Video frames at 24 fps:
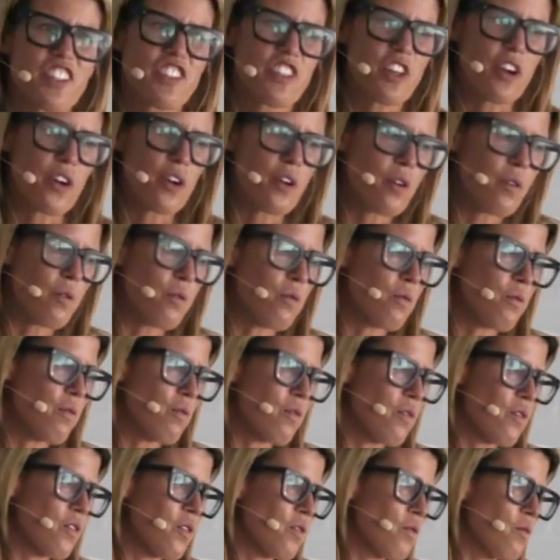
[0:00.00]
So
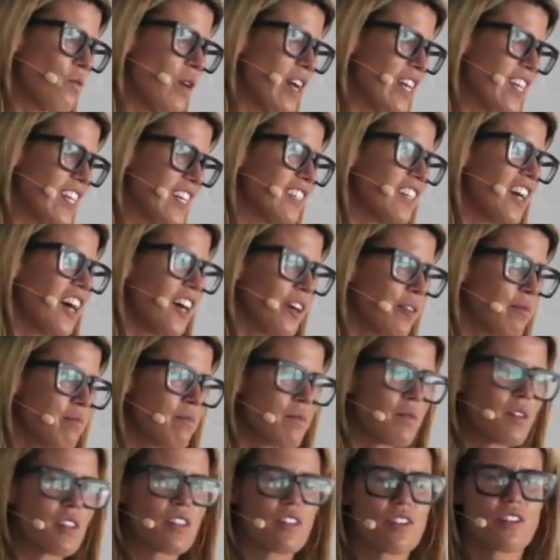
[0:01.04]
when it
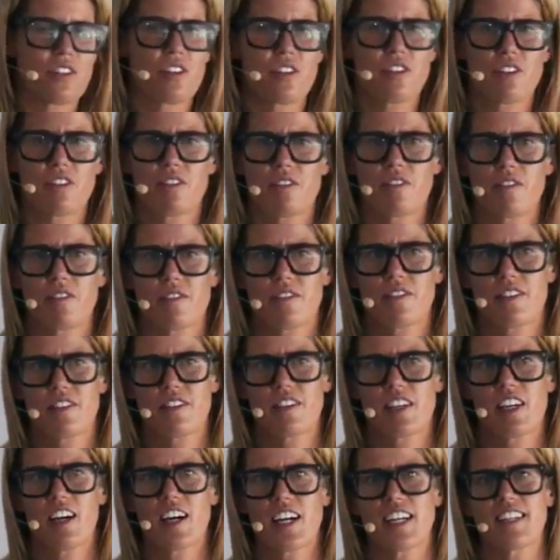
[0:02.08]
comes to
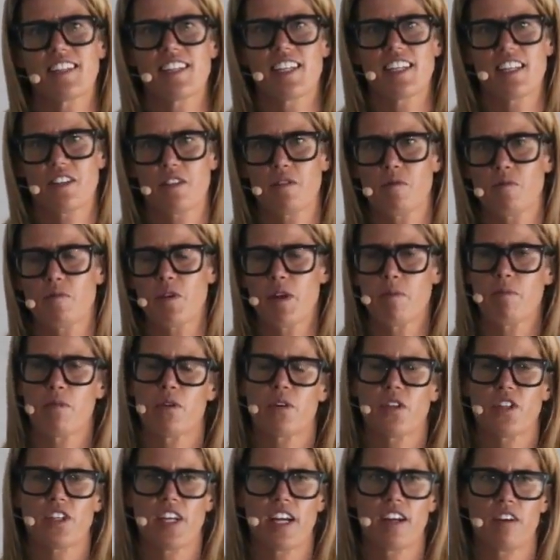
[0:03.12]
the ideas that we
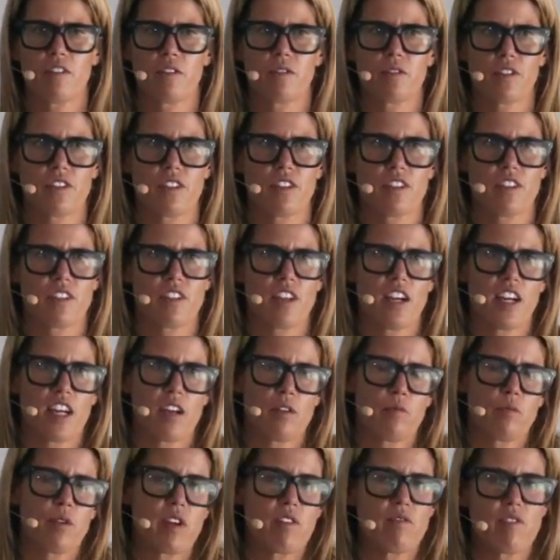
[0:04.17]
push out onto the
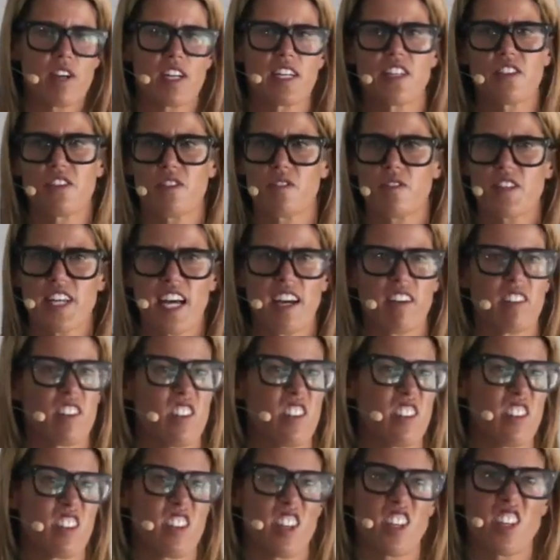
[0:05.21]
site, we really do down
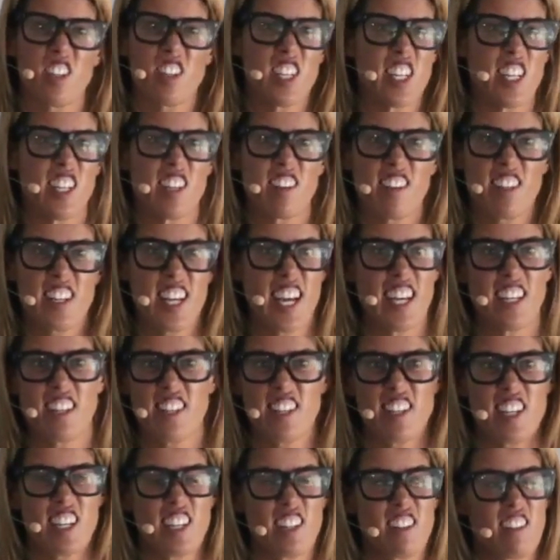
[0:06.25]
and dirty
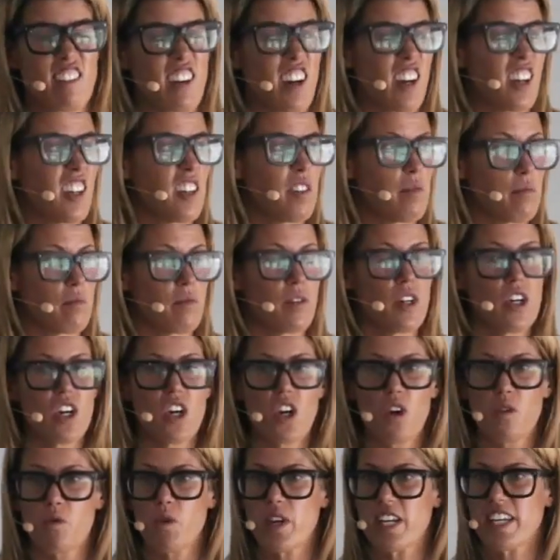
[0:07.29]
testing.
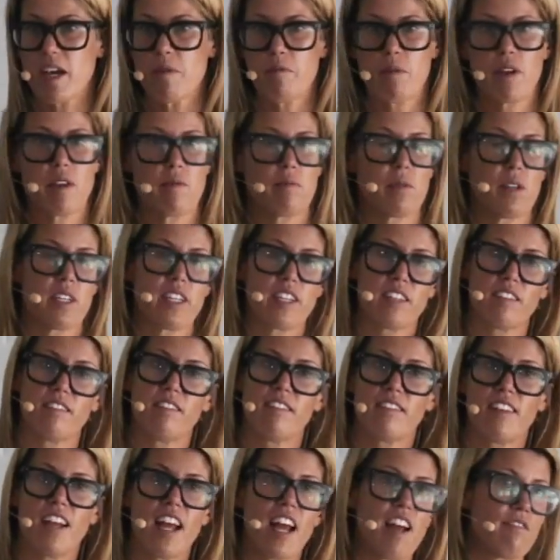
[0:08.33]
We get people
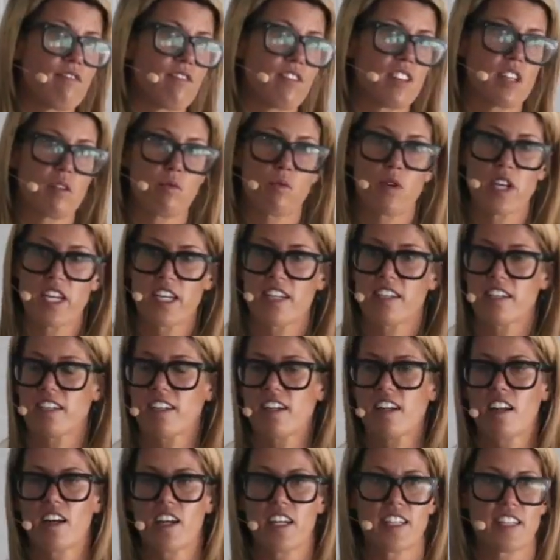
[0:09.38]
in every week and
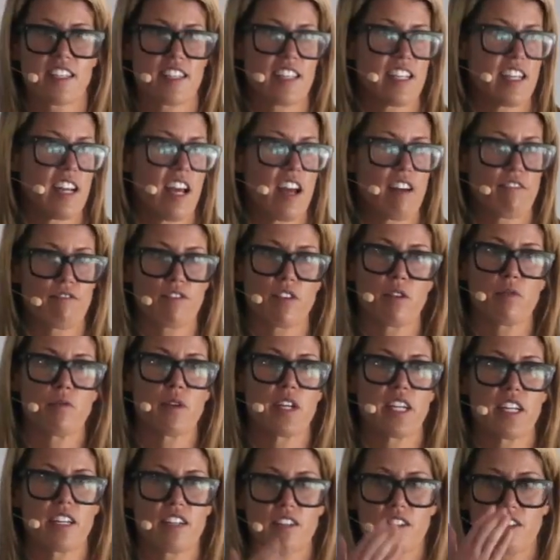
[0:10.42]
clients in every
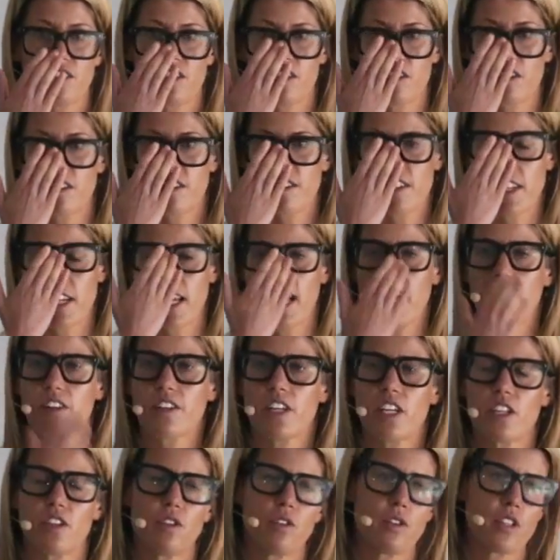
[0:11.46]
week to see how
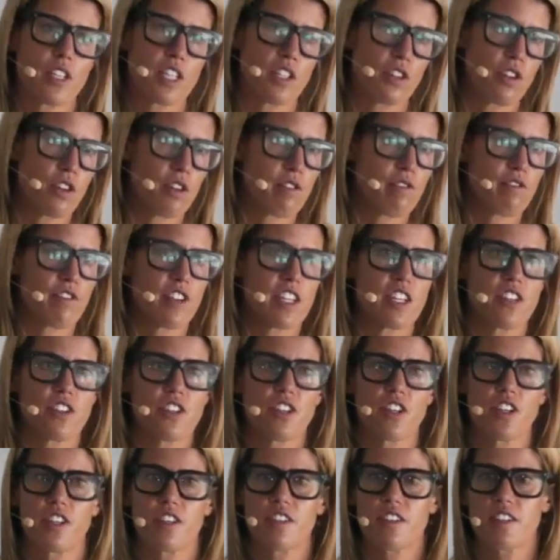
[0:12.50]
they're using new
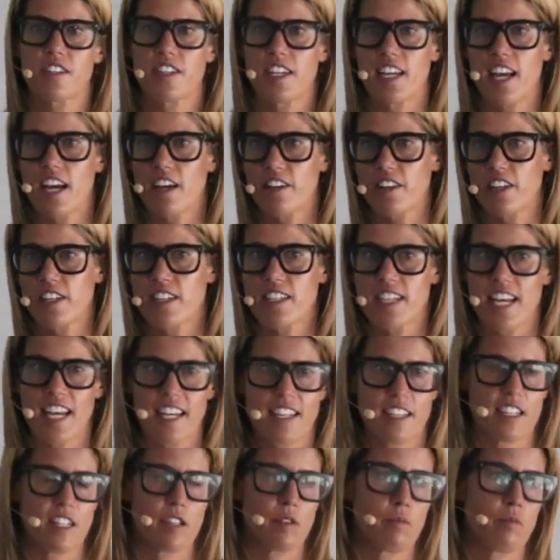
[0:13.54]
features, see how they're
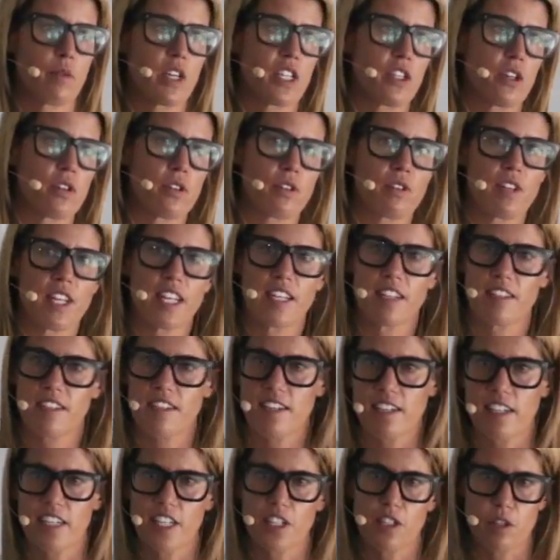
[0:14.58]
testing. We go
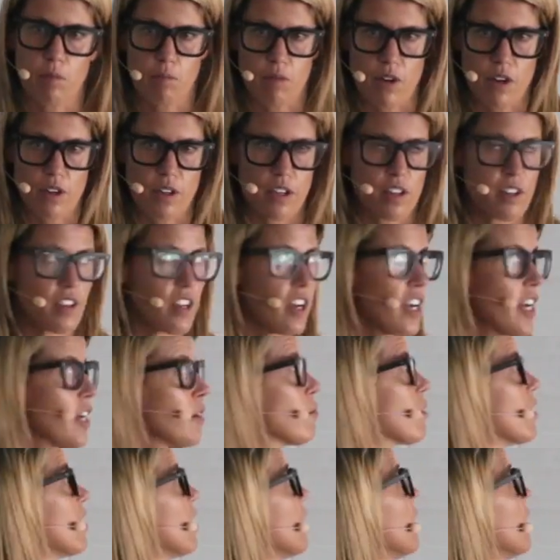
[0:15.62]
instantly to prototype.